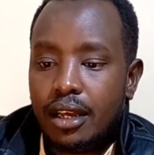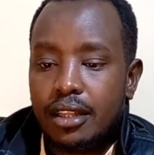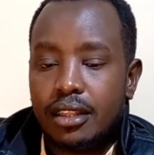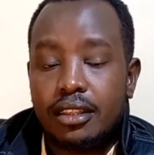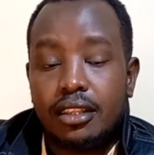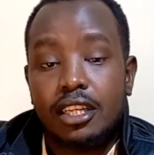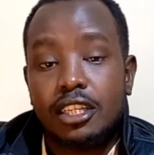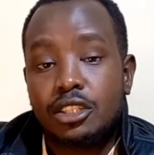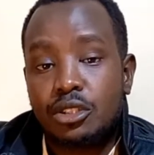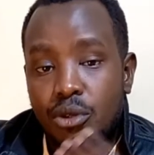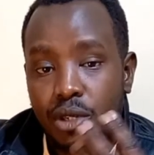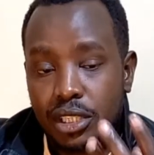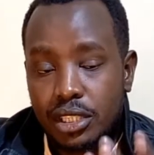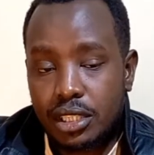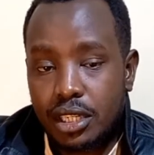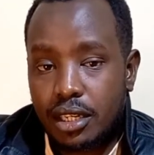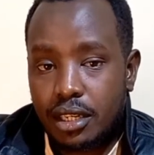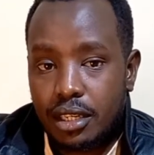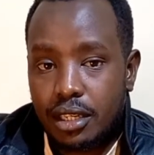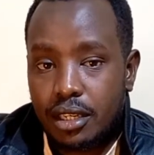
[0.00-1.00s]
the
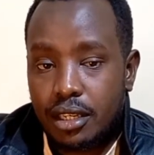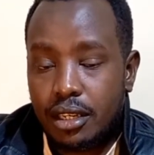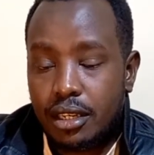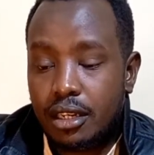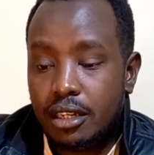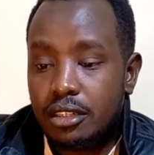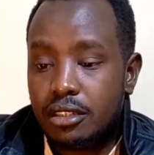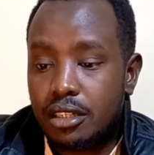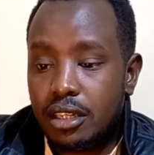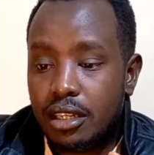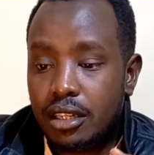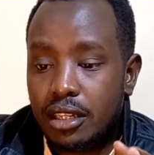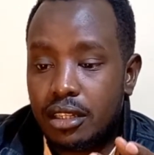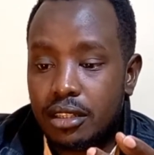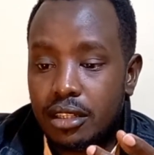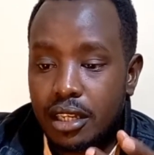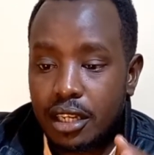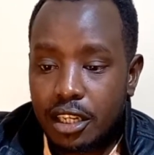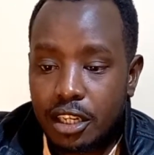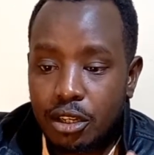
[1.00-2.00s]
Treasury, the
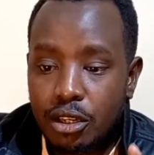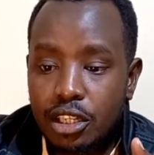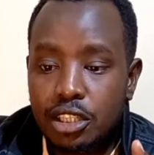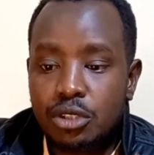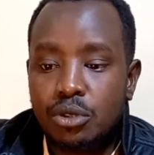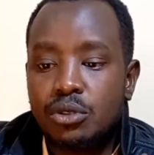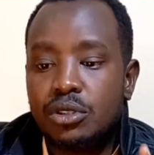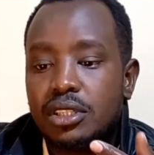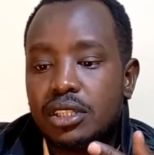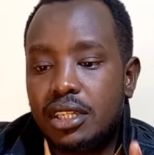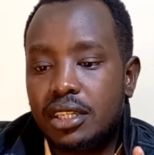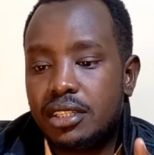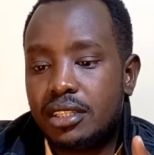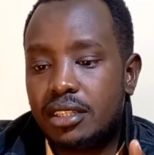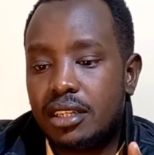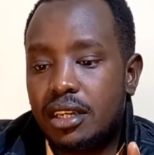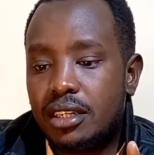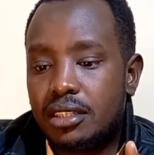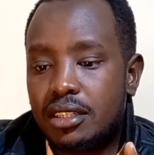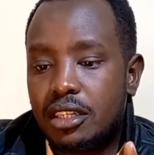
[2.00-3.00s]
regulation says
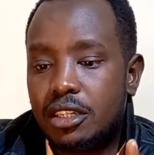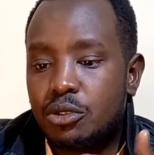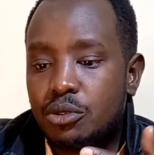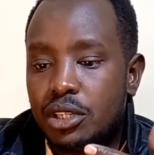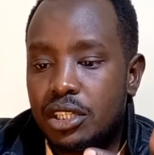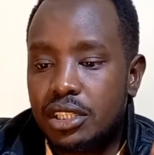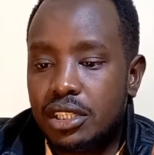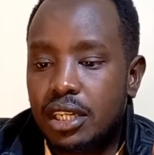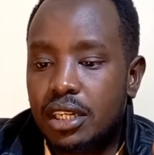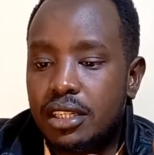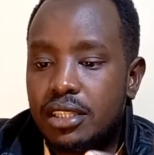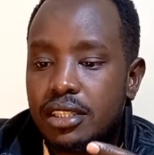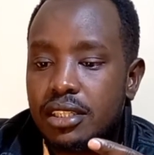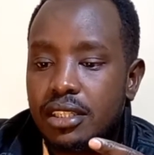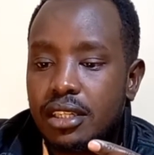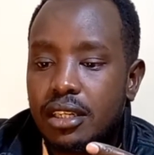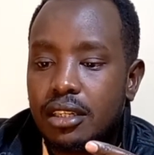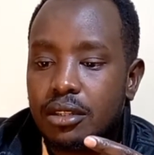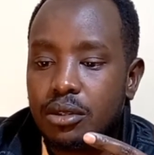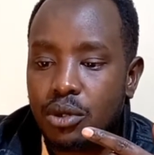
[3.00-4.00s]
that
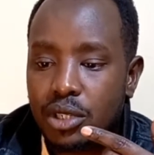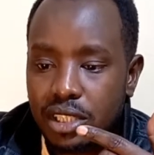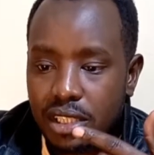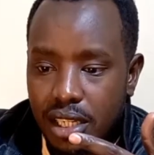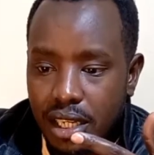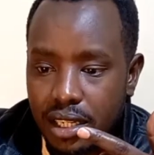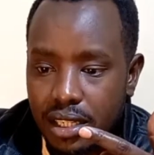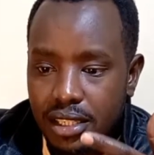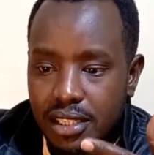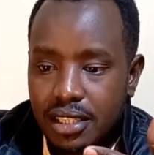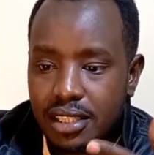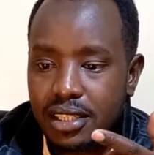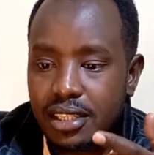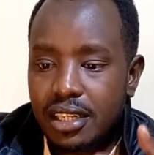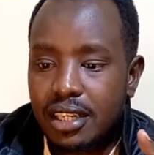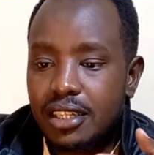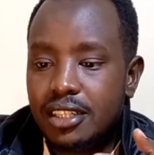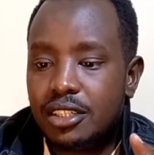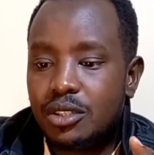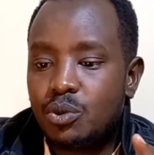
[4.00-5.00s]
Treasury
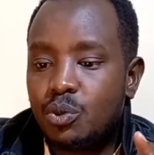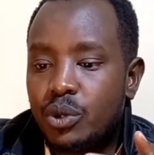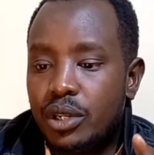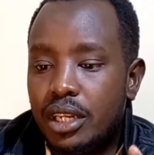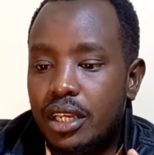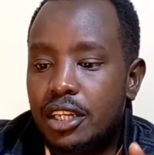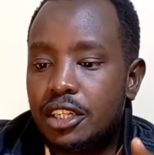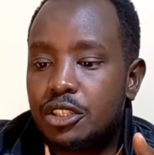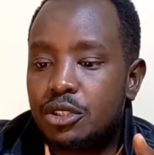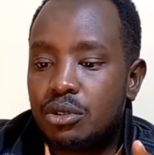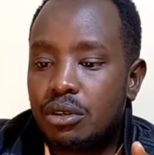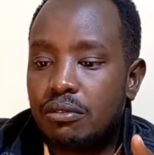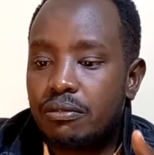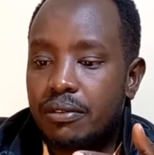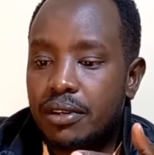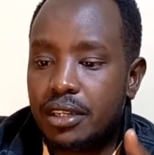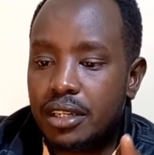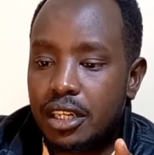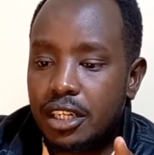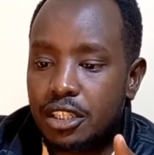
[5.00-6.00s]
CS will ensure
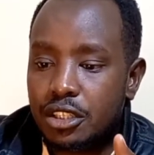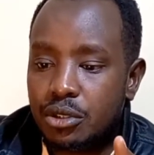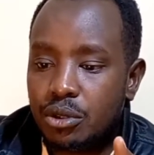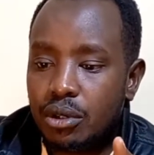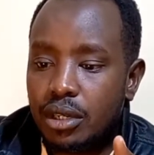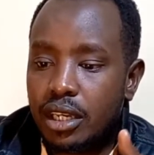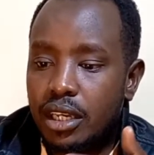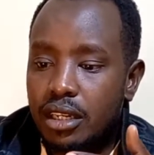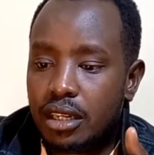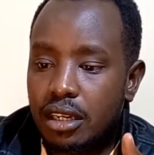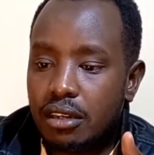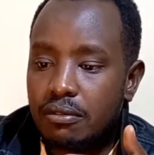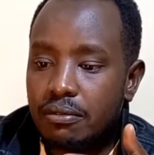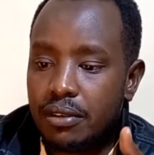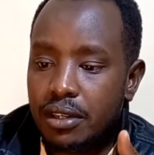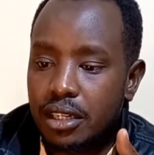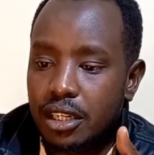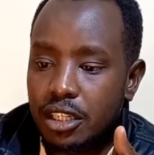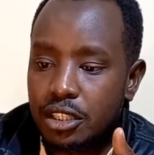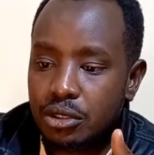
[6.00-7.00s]
financial and
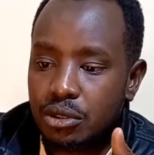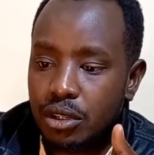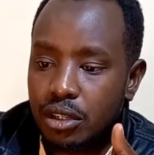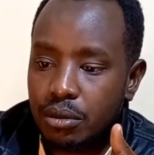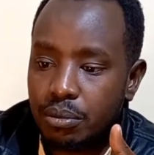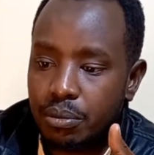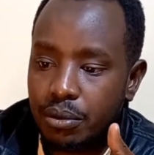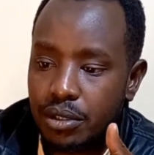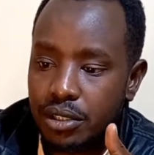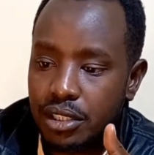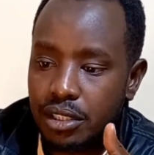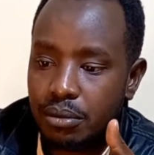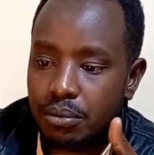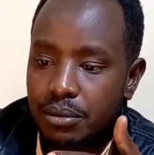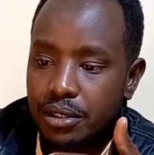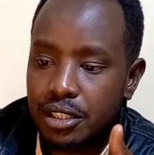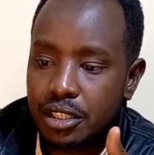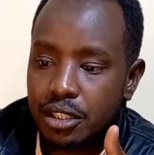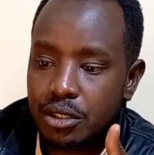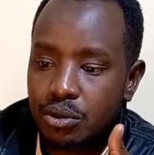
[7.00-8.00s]
non-financial reports
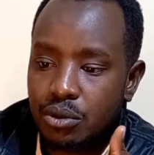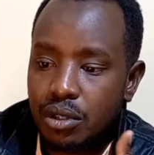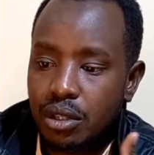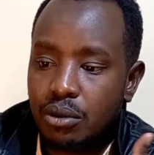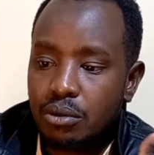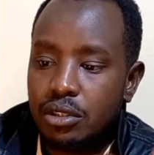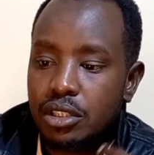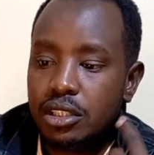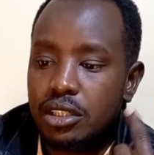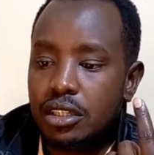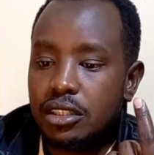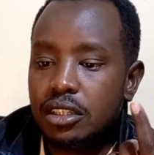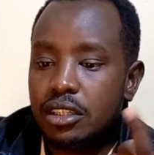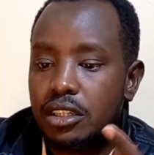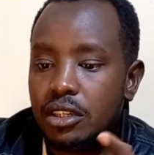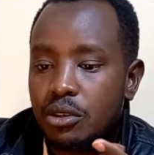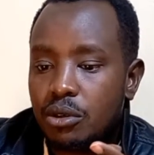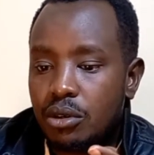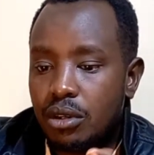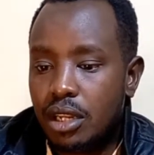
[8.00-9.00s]
submitted to the Auditor
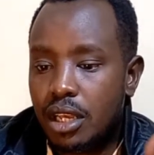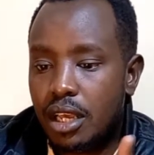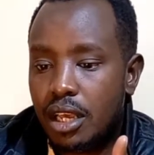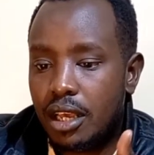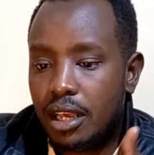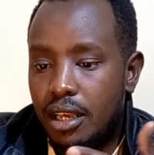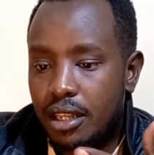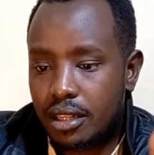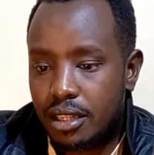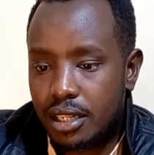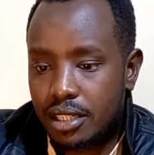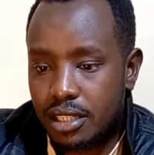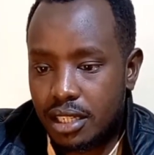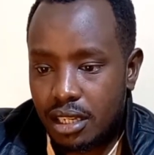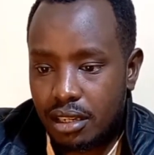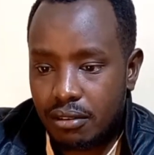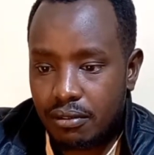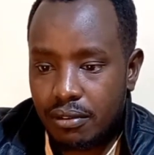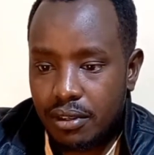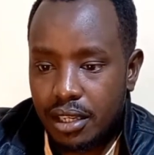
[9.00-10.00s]
General that I
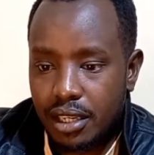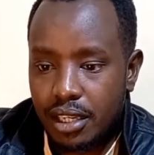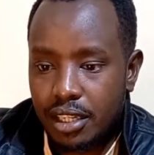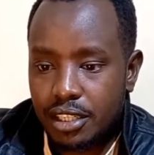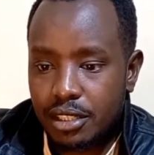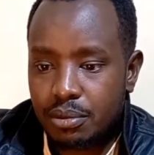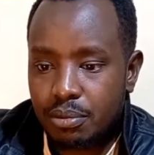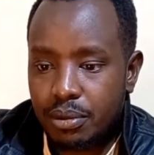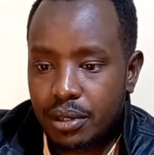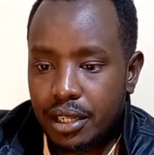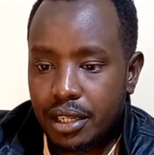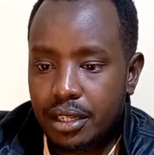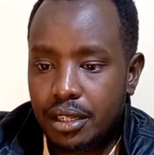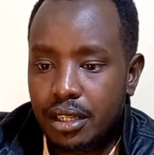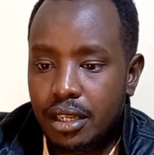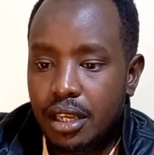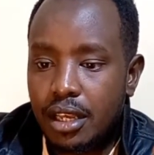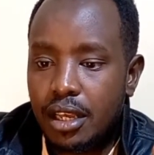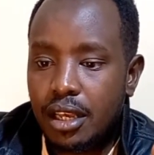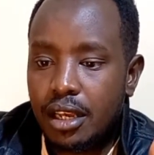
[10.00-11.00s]
have
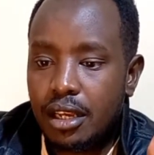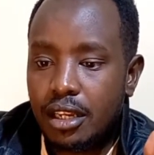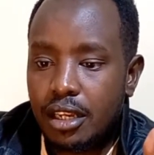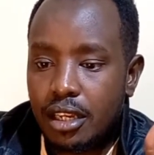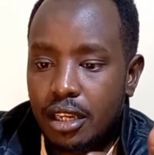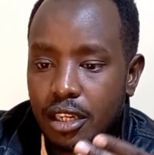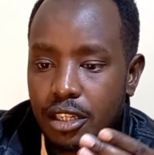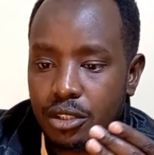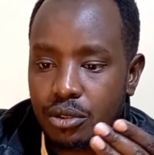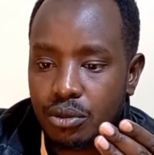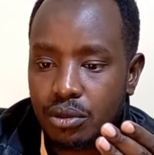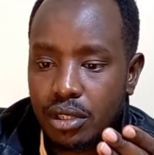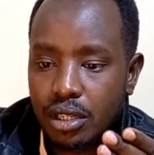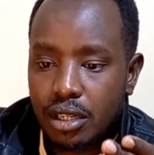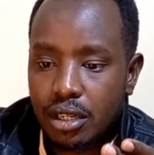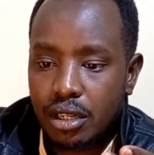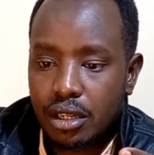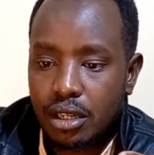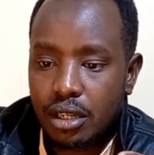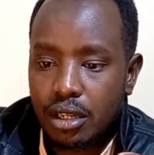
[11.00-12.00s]
explained to
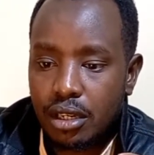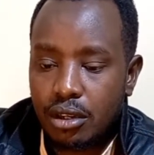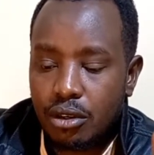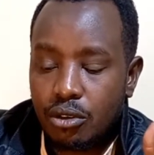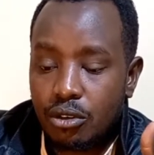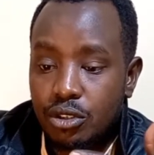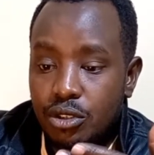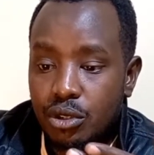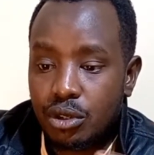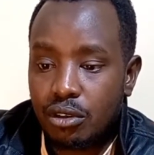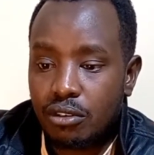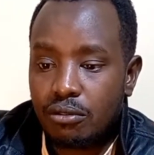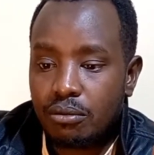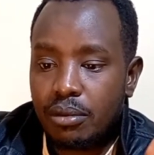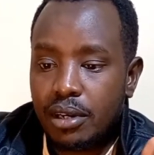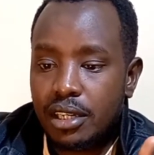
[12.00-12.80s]
the Control of